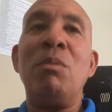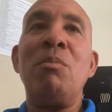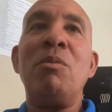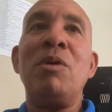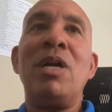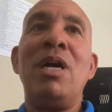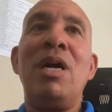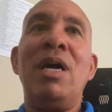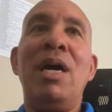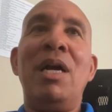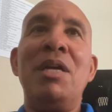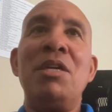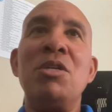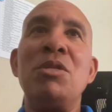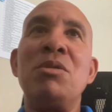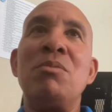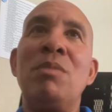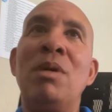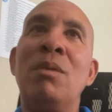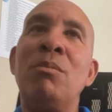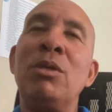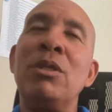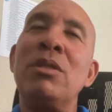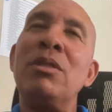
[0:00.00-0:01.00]
But I just
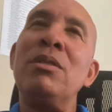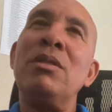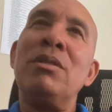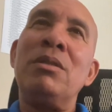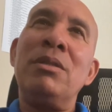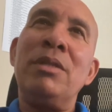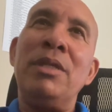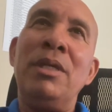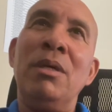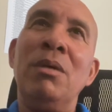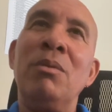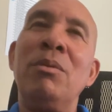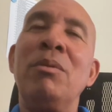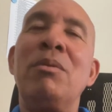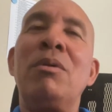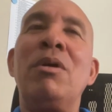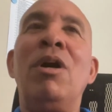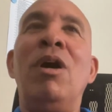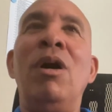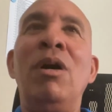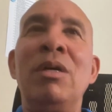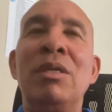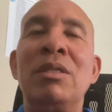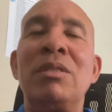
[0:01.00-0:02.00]
remember, we'd
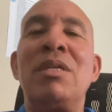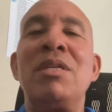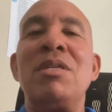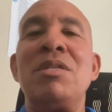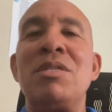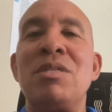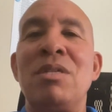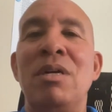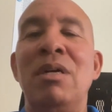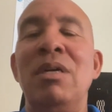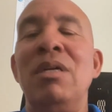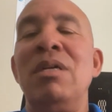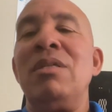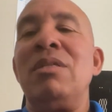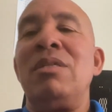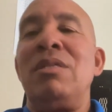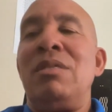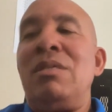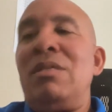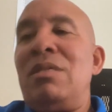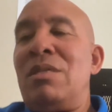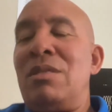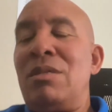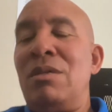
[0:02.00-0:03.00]
call and consult
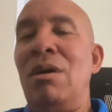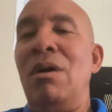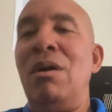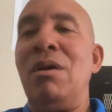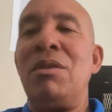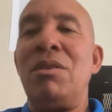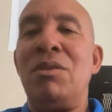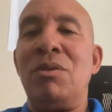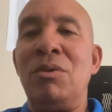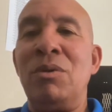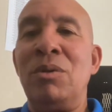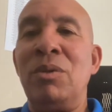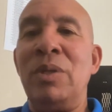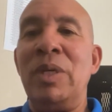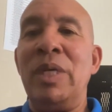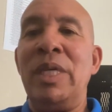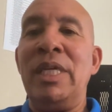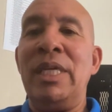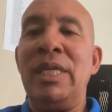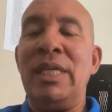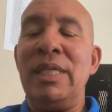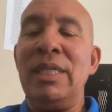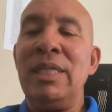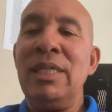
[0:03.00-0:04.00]
and talk through it,
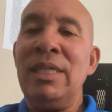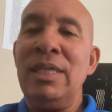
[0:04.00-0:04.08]
and